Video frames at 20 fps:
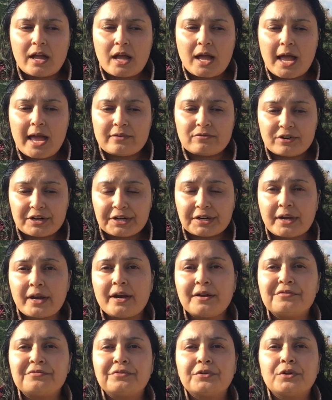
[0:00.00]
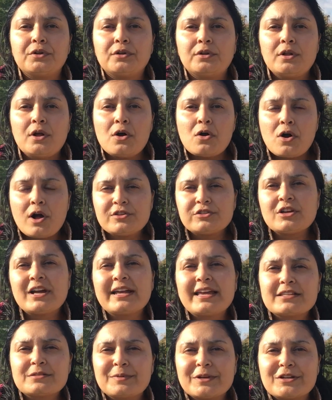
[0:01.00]
and very careful. Also, I
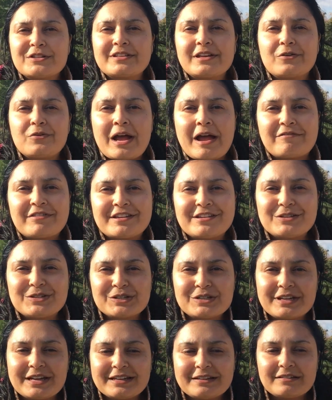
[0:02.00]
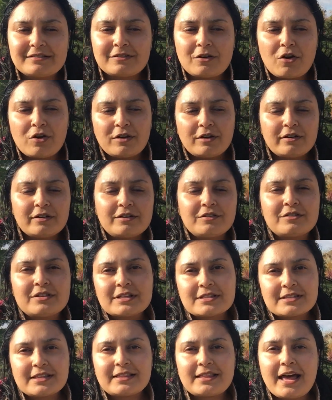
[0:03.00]
guess because they don't have the internet or, you know,
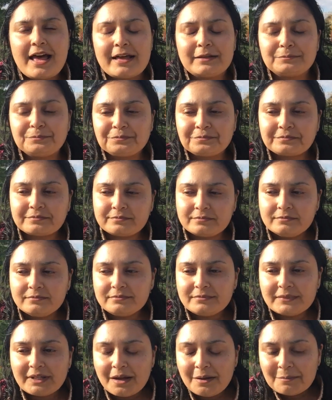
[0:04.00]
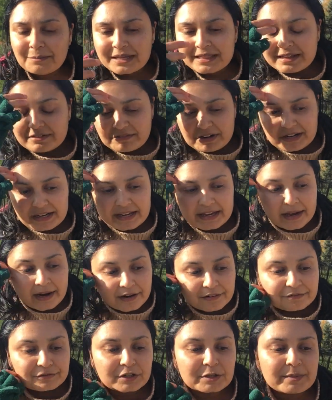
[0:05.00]
things like that. But they were
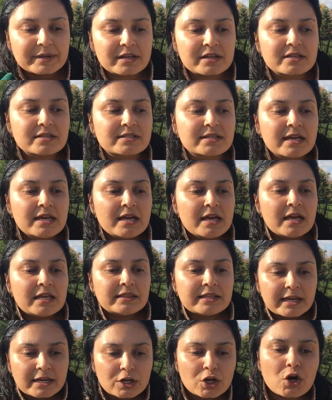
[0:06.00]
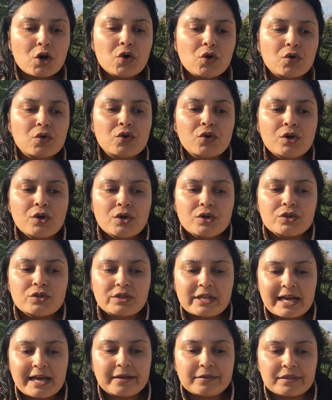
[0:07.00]
careful because they know
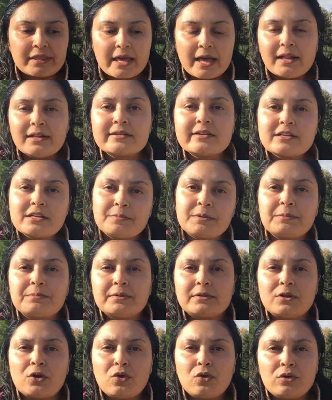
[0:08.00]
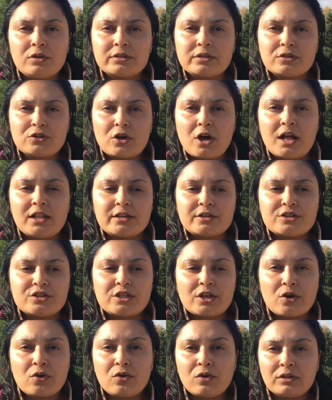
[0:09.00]
that the elderly people hold the knowledge,
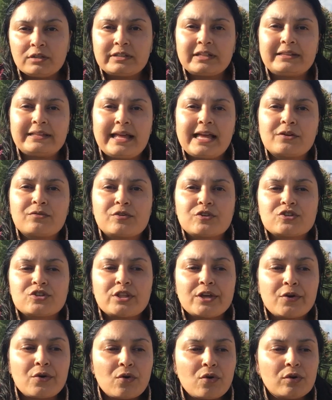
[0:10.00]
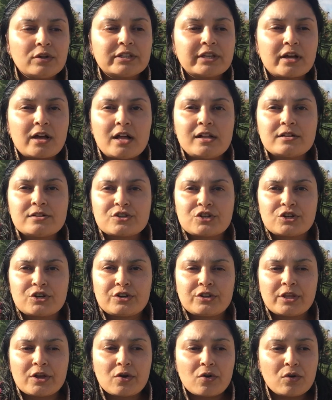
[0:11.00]
they hold the language, they hold the
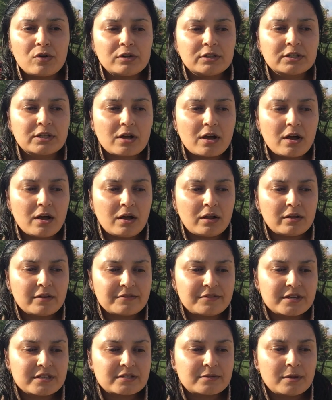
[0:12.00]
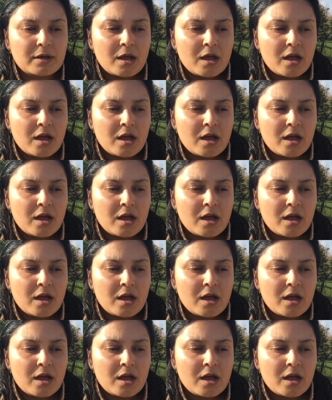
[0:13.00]
culture, they hold all of this